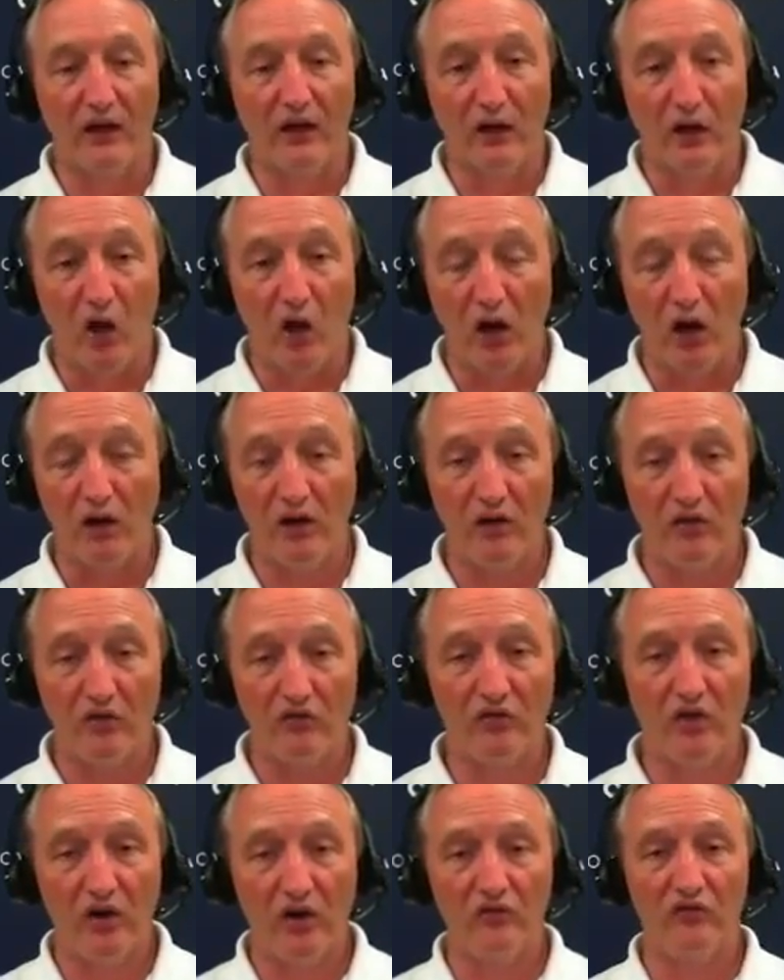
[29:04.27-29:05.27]
a lawyer
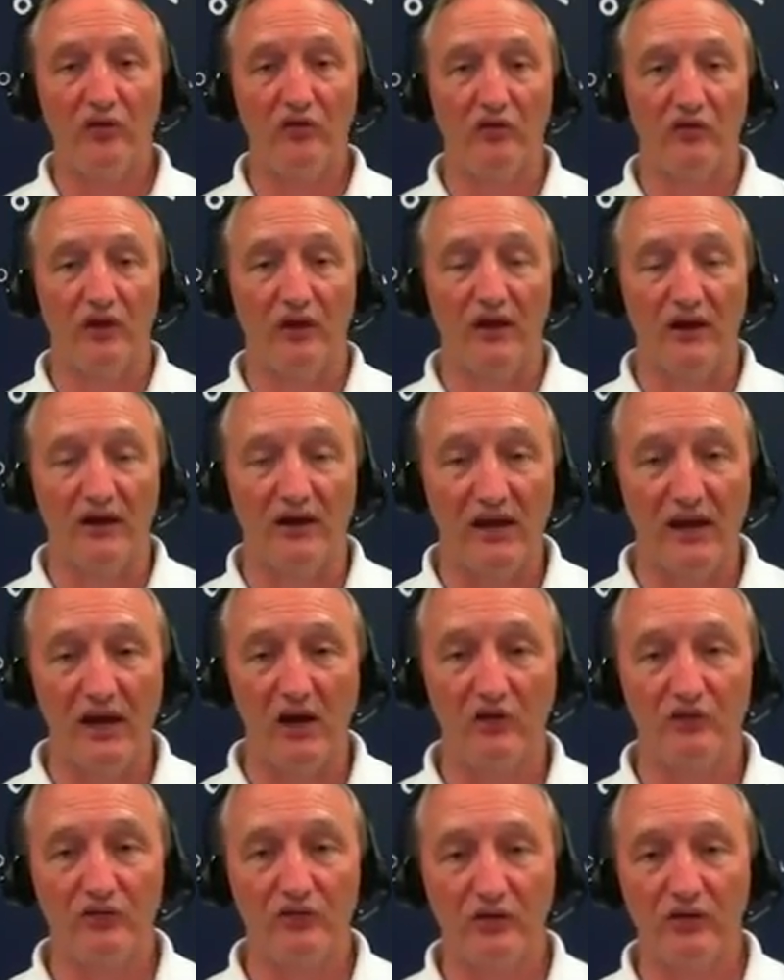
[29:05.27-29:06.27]
charges, an
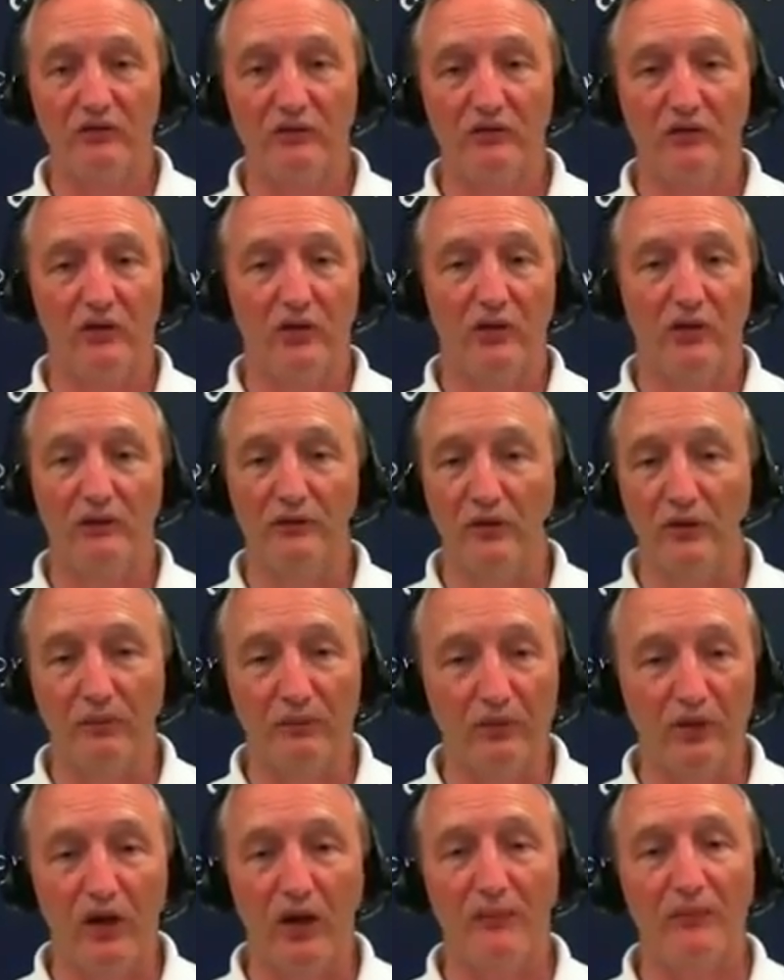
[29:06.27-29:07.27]
accountant, or your
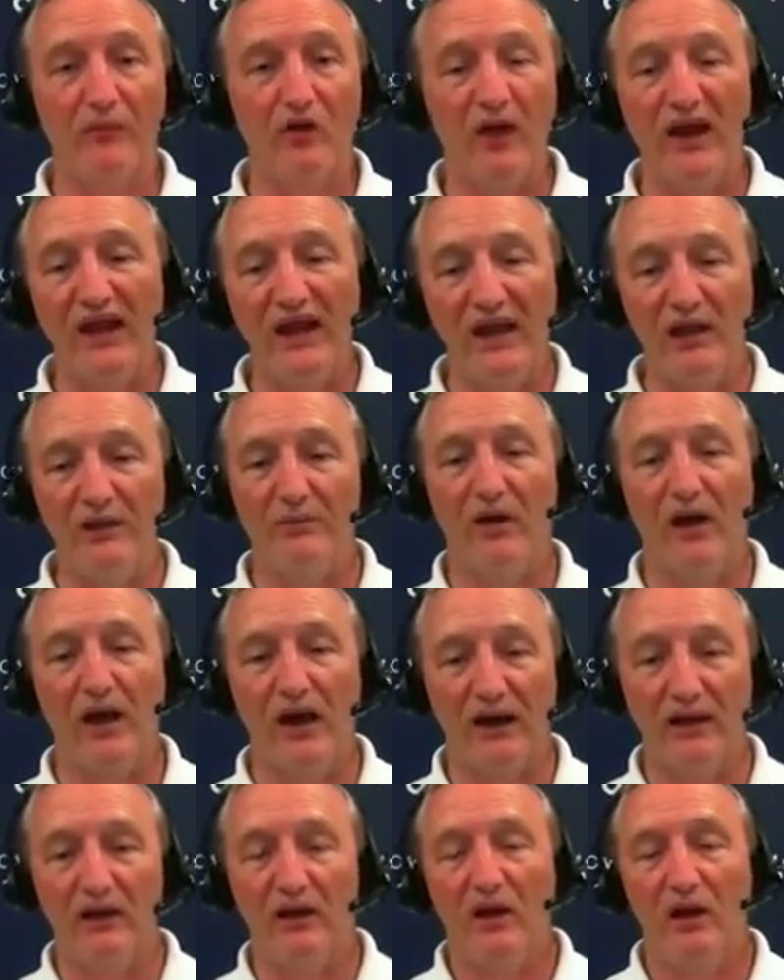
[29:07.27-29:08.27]
plumber,
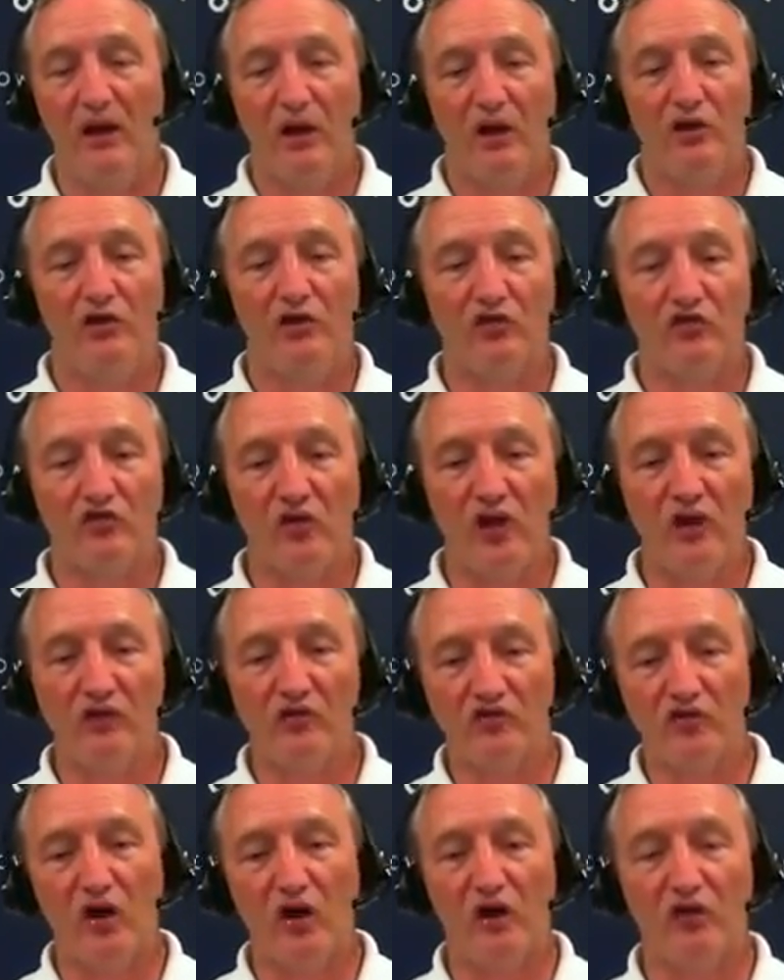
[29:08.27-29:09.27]
anybody, you start
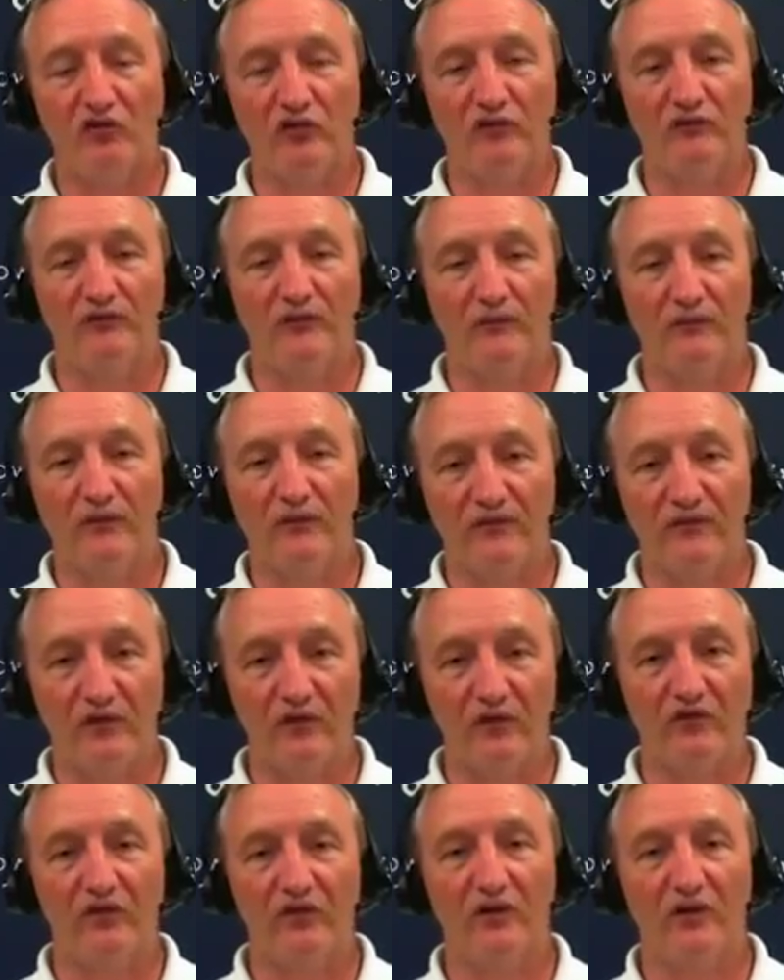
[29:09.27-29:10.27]
charging from the
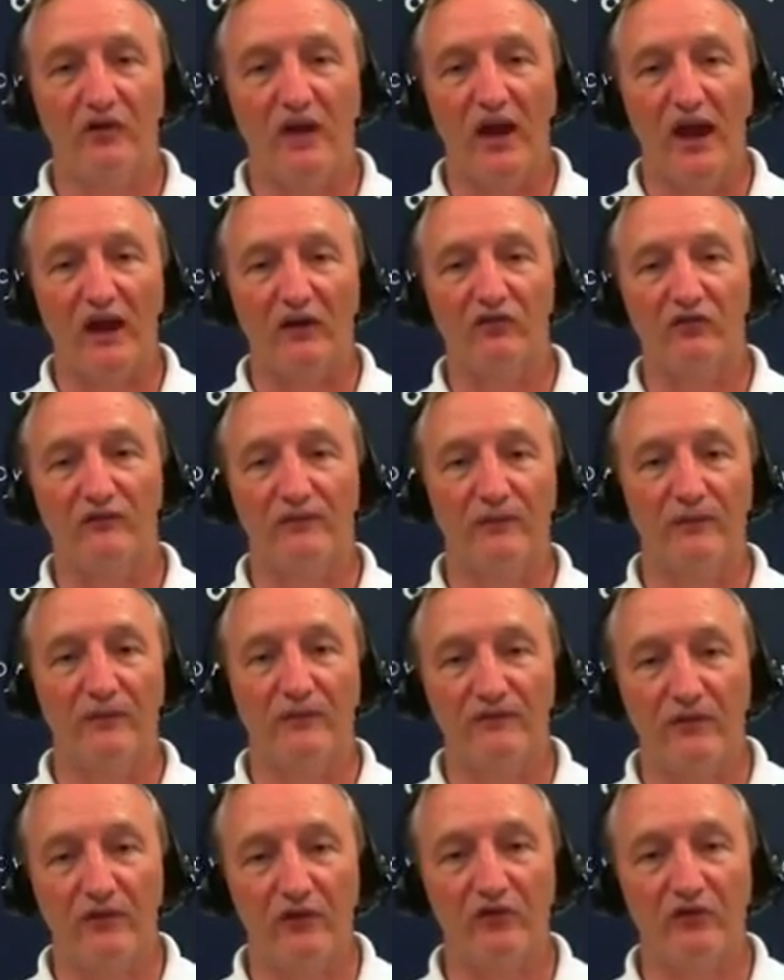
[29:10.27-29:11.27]
first interaction, from the
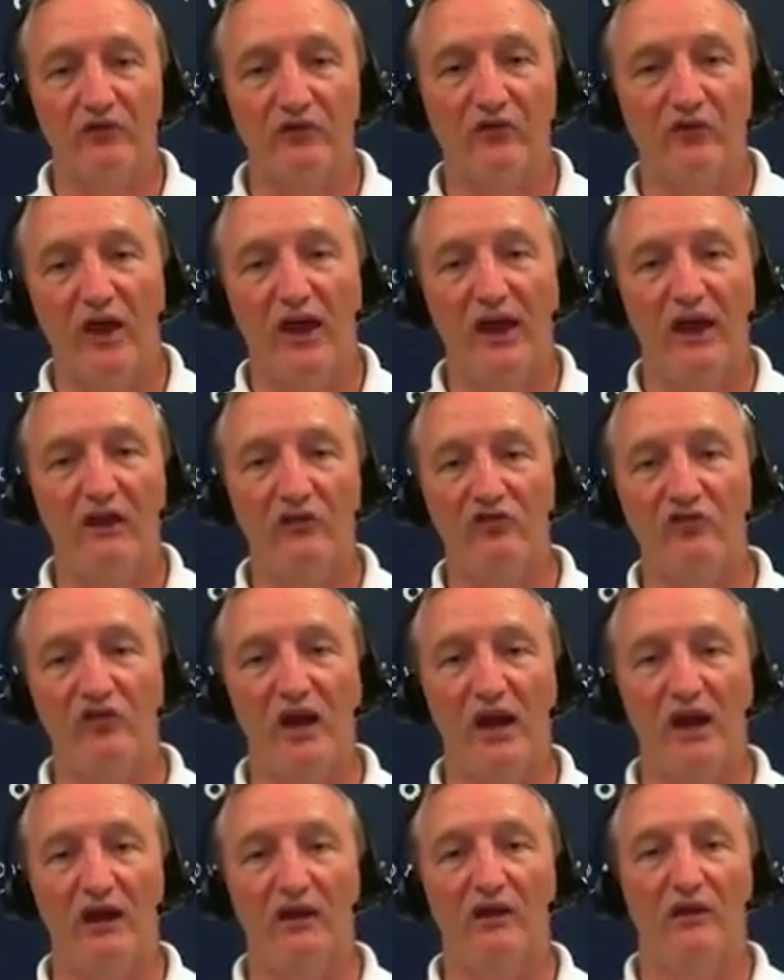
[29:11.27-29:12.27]
first
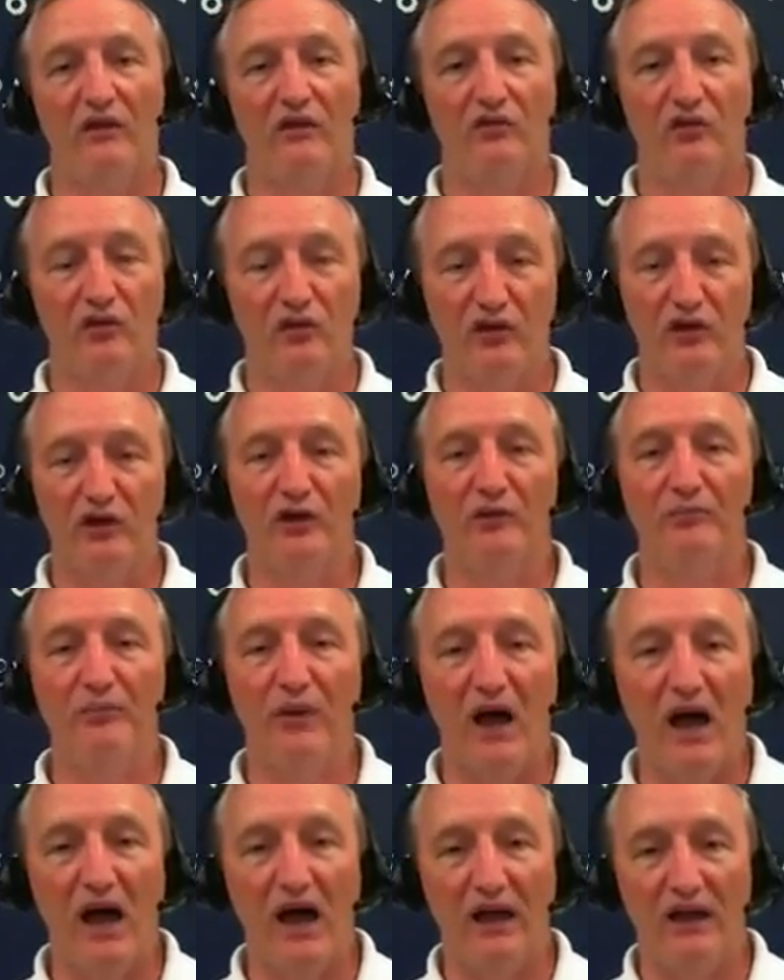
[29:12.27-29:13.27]
handshake to the
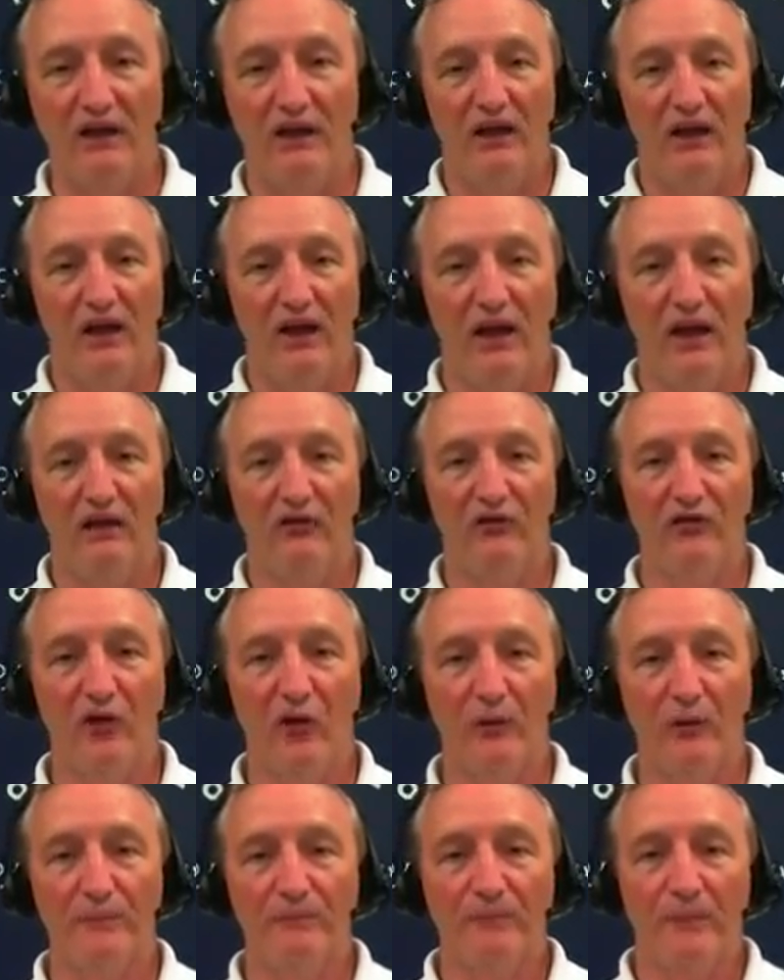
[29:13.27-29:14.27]
goodbye. And
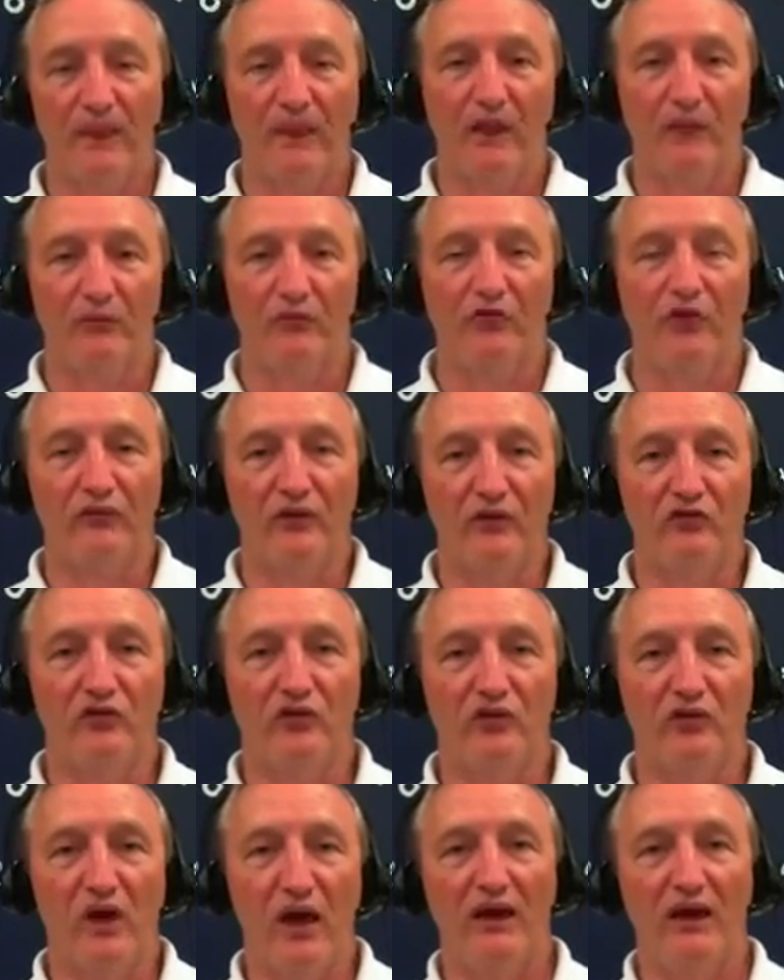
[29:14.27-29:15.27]
so that
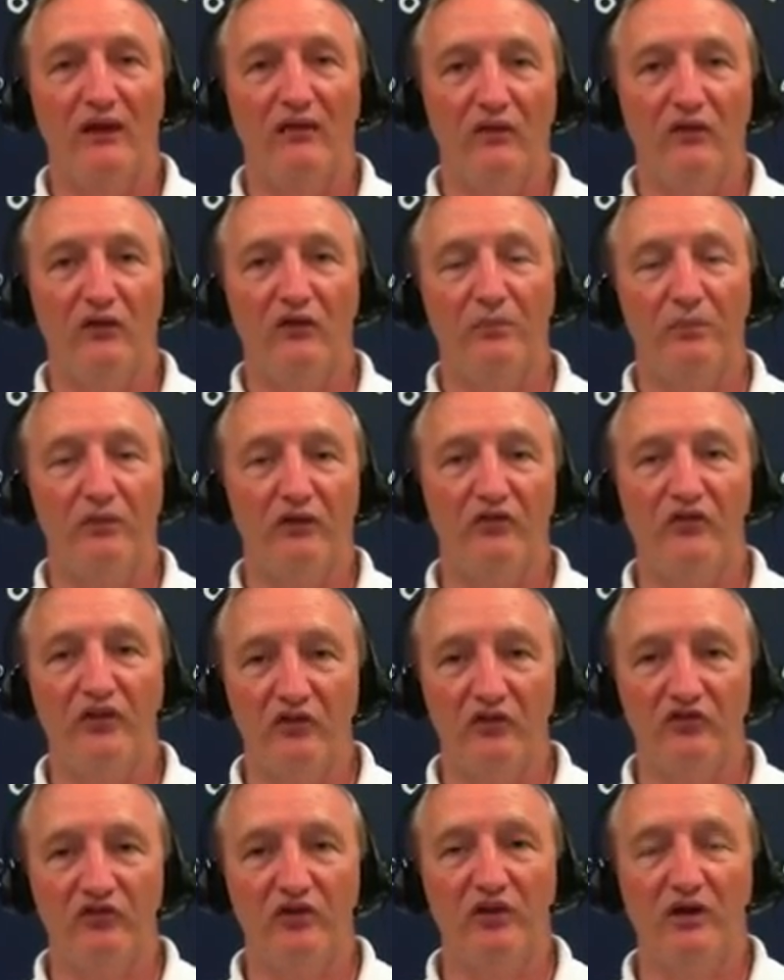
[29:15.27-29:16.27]
you're not in this
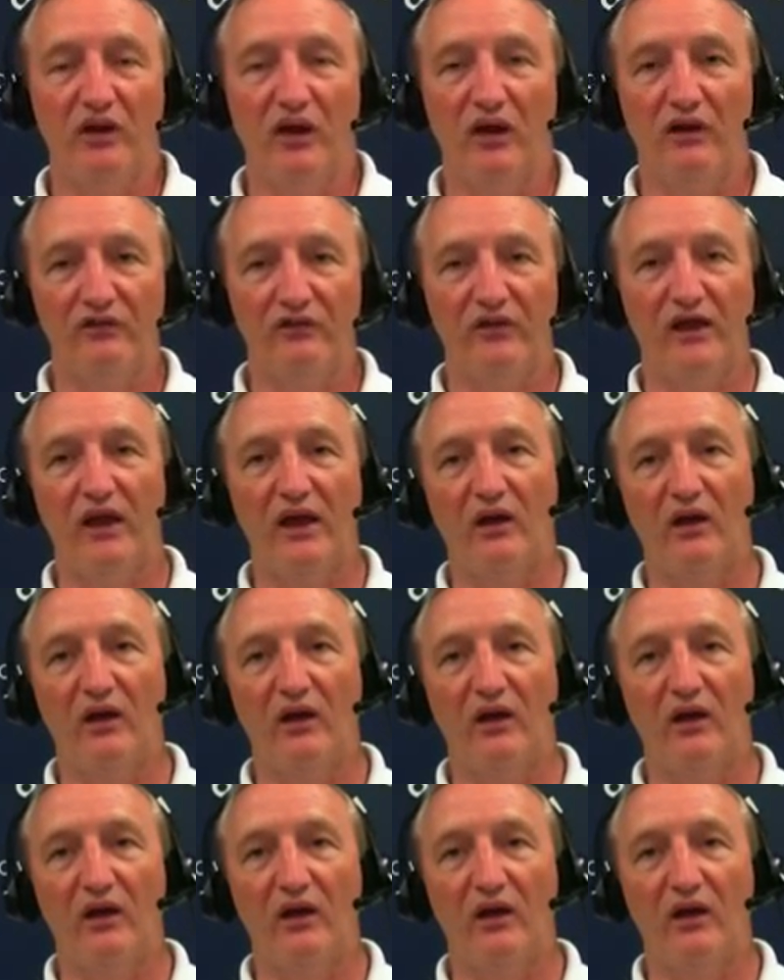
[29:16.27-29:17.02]
position of saying,